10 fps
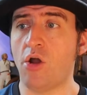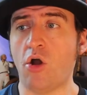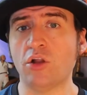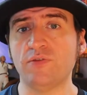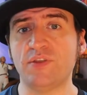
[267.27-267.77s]

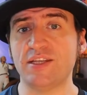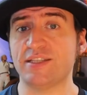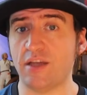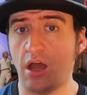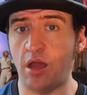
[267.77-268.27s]
All of
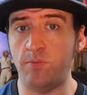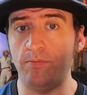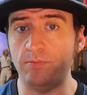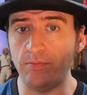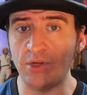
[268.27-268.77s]
this
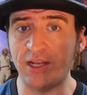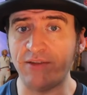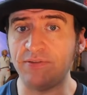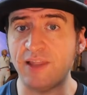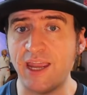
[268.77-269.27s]

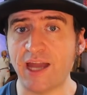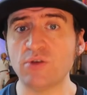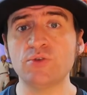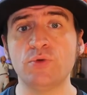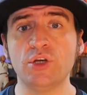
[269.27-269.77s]
glyph
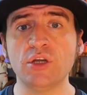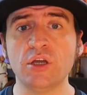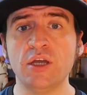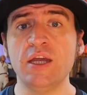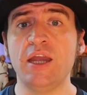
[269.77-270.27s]
layout work